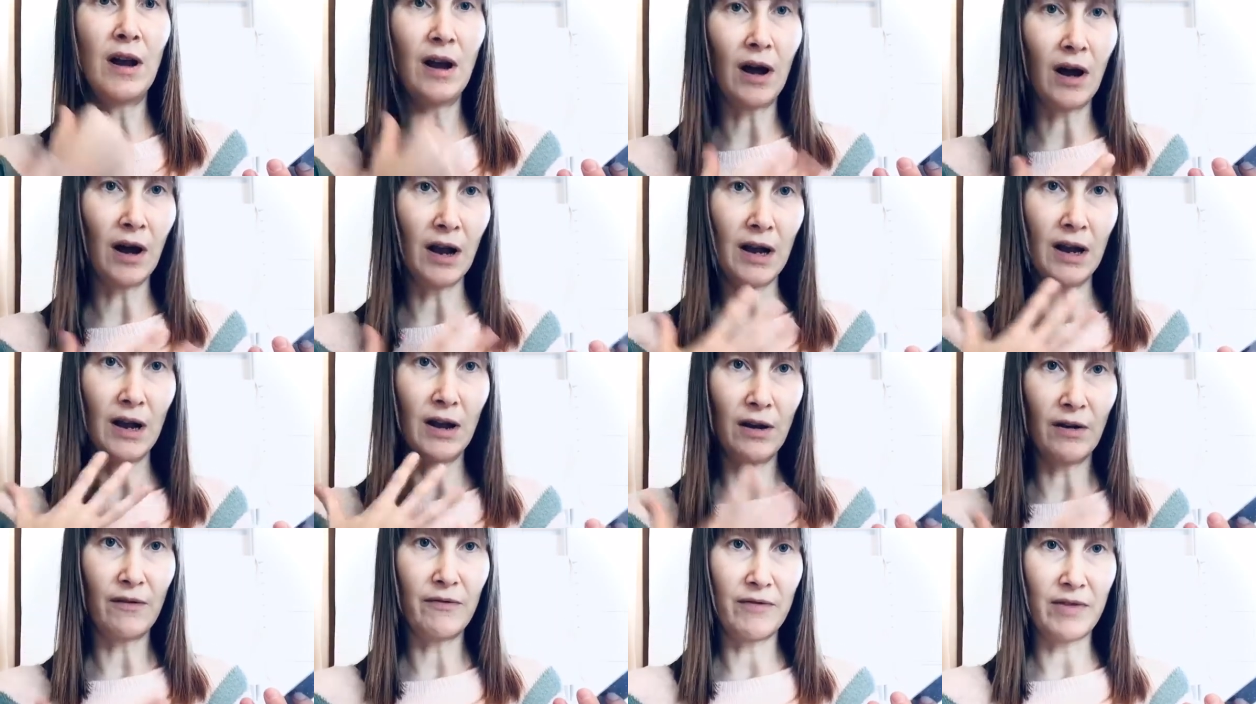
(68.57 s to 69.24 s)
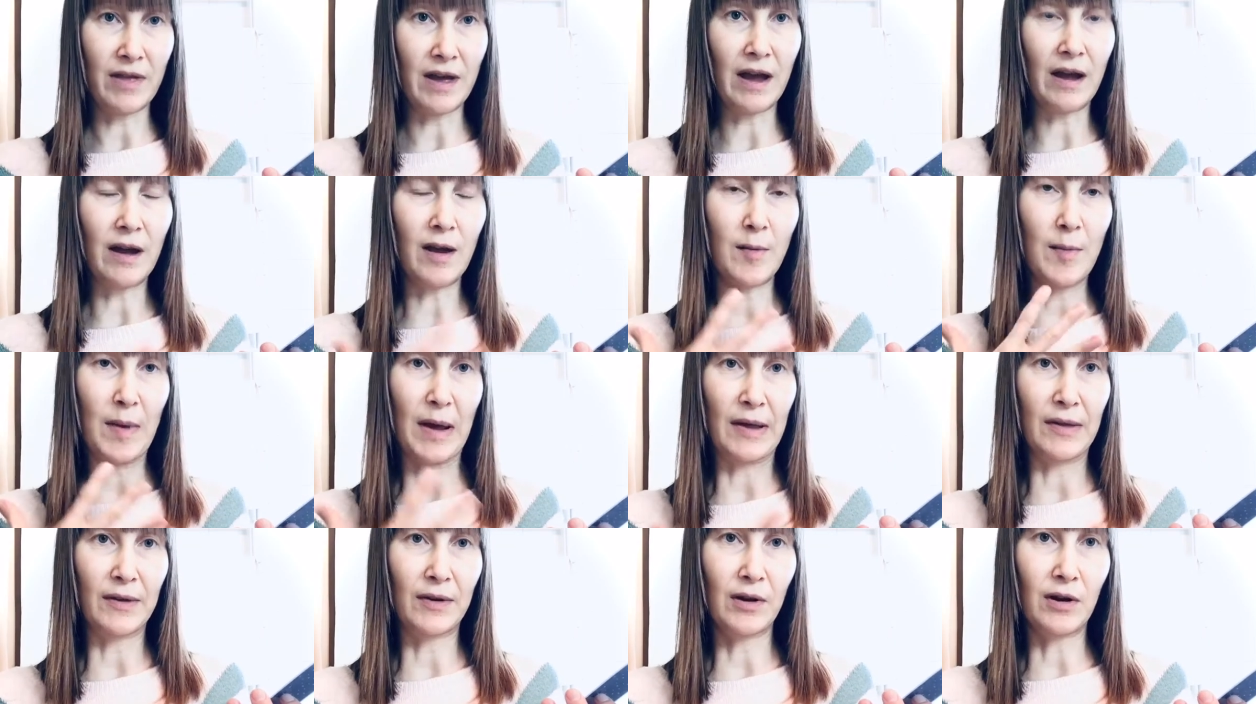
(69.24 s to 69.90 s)
I, I love that
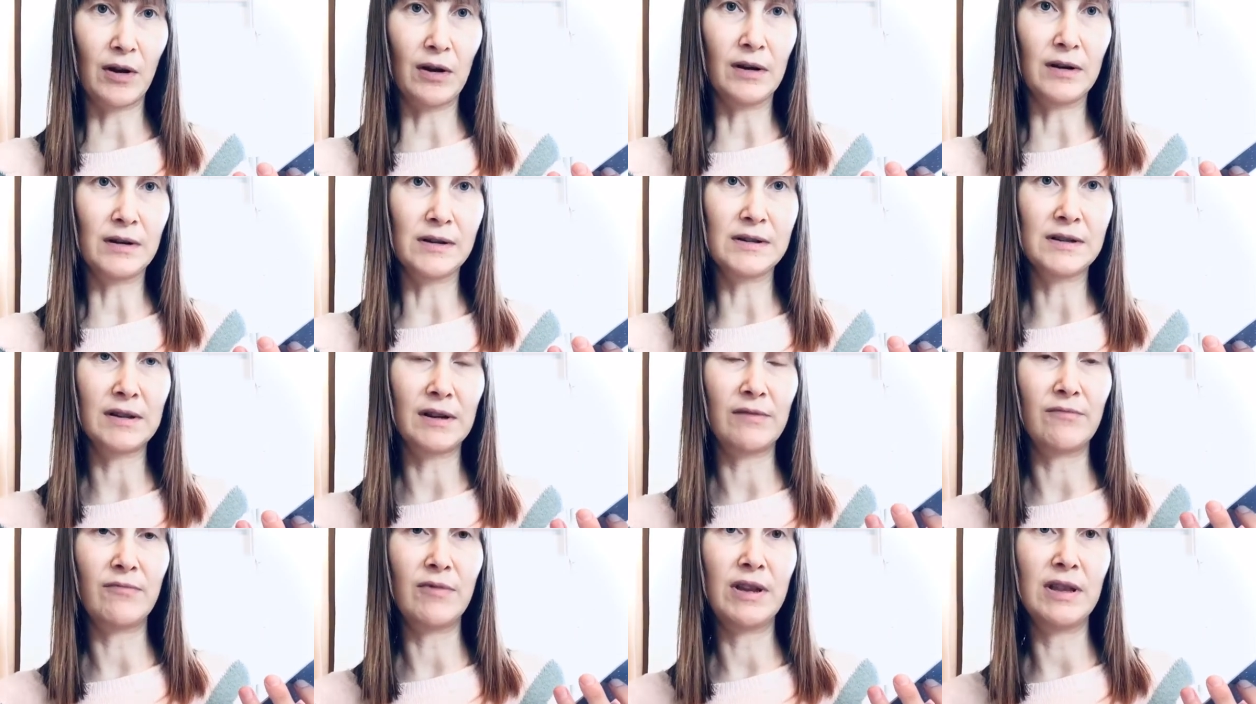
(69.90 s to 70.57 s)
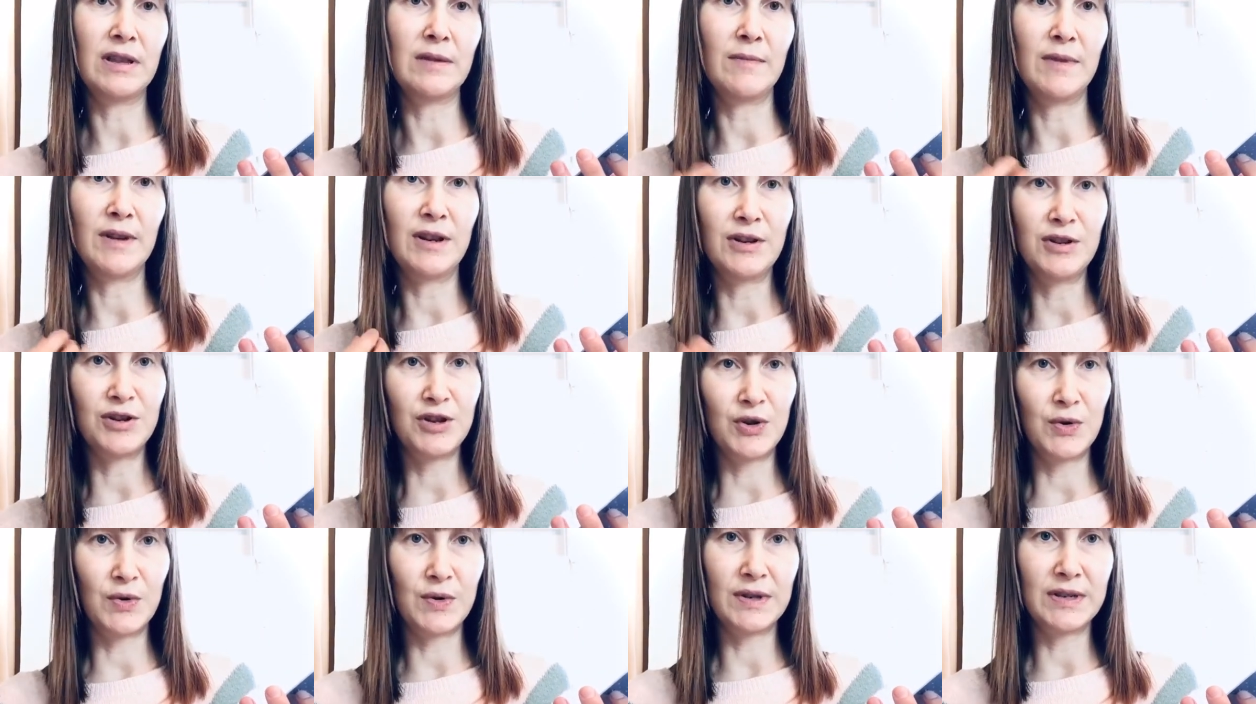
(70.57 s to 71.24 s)
about the cards. I read them
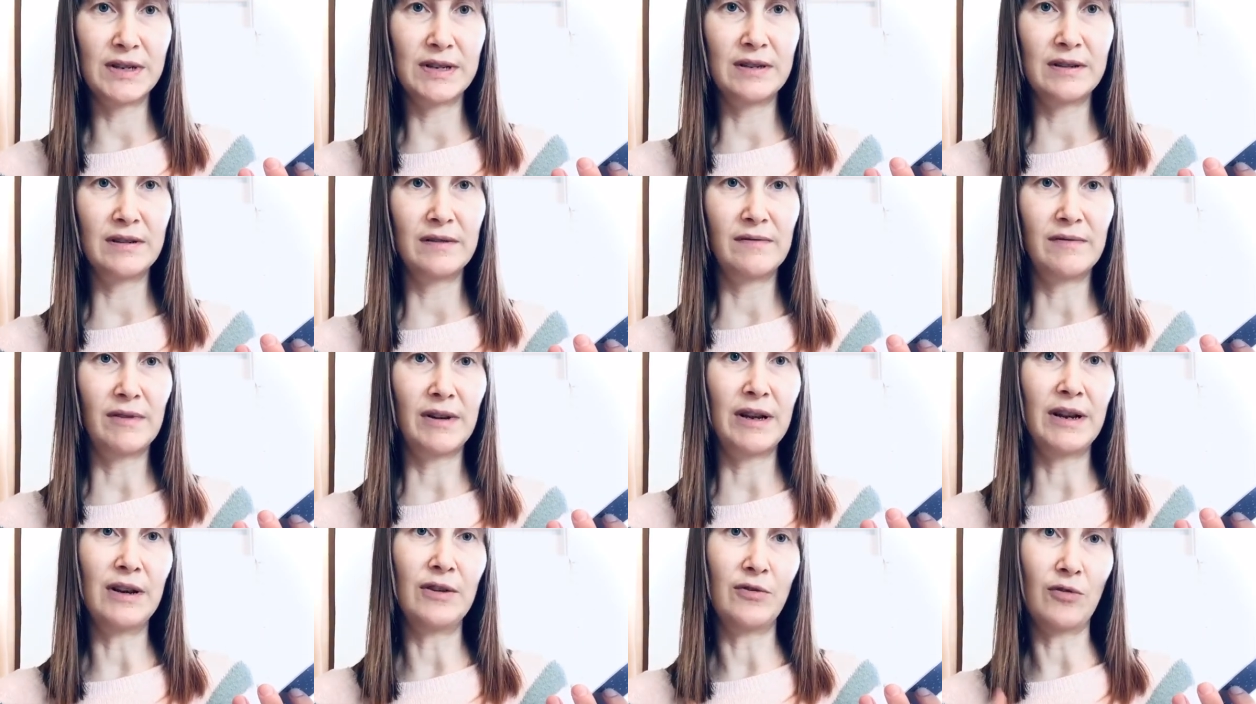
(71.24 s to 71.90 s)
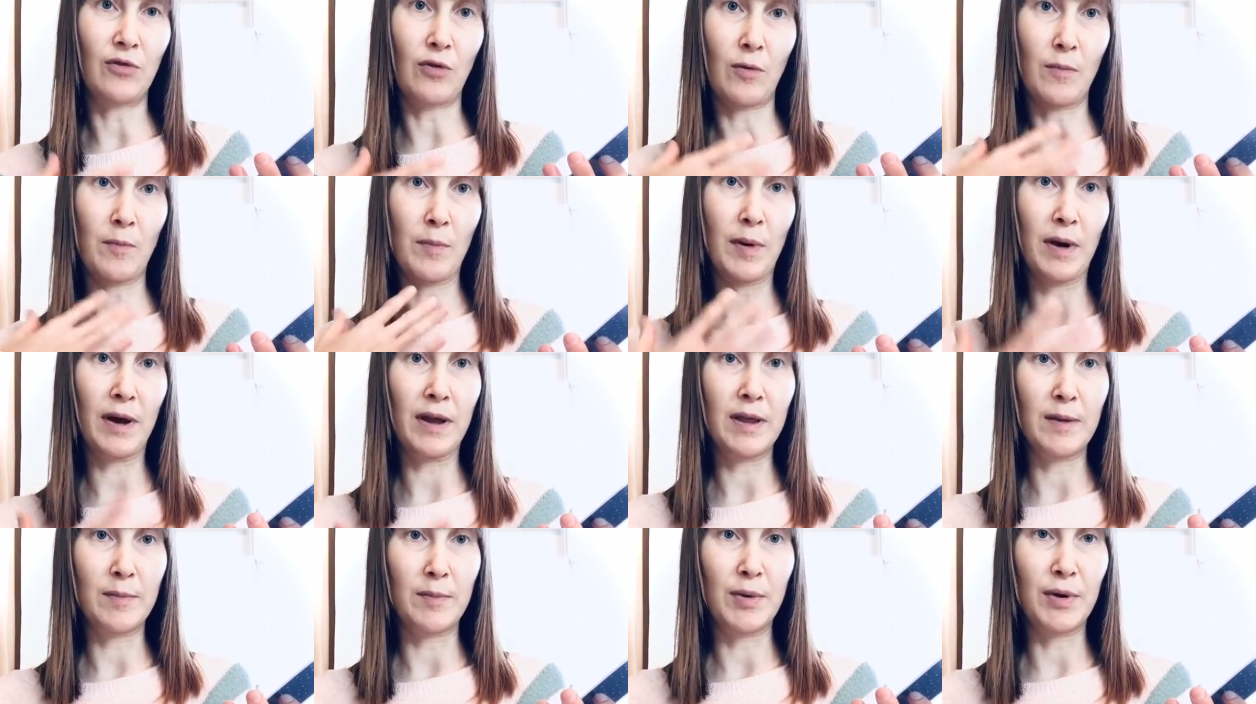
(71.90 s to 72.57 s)
intuitively, not
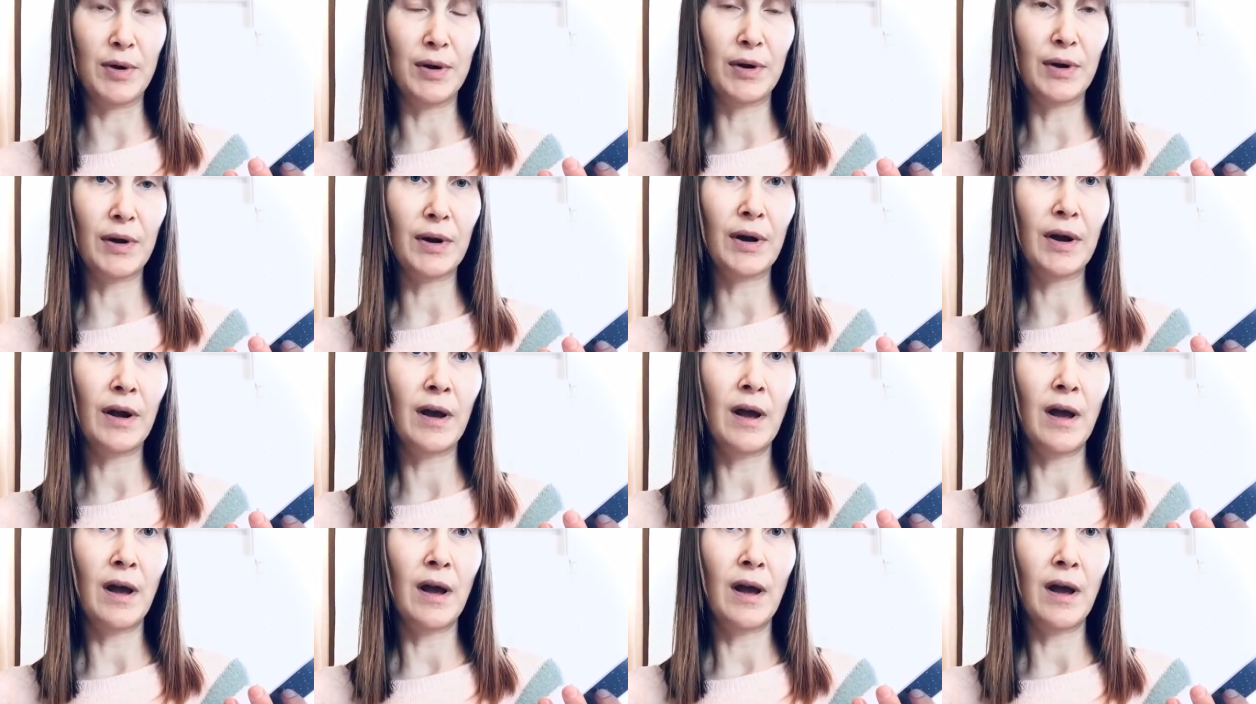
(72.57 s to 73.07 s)
by the book.